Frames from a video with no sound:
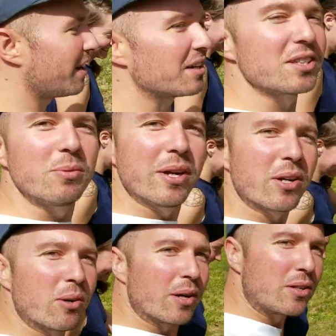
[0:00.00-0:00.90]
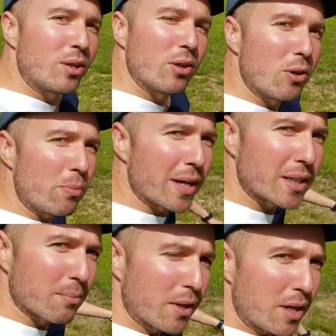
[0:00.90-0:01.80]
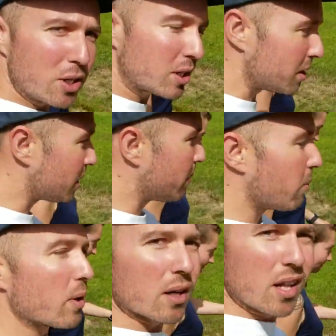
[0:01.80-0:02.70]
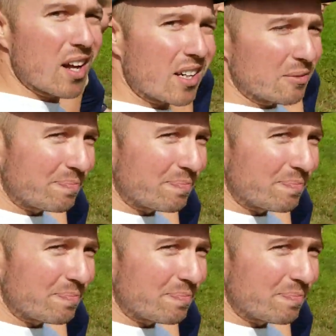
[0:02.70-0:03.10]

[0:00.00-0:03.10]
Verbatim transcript: So we are going to make some lunch because it's about 1 o'clock